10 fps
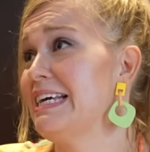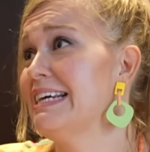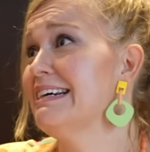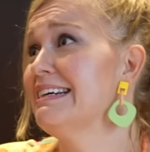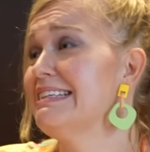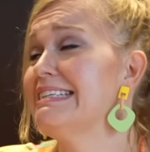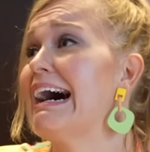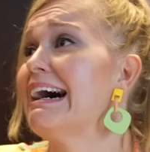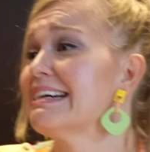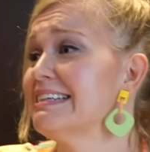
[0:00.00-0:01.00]
I would
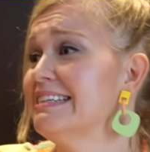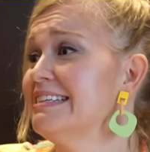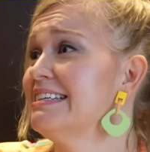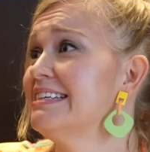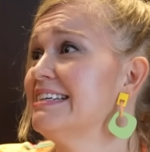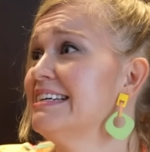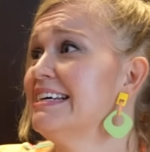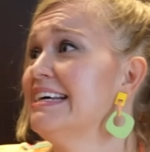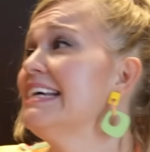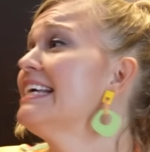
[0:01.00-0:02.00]
like to keep
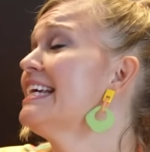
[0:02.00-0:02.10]
her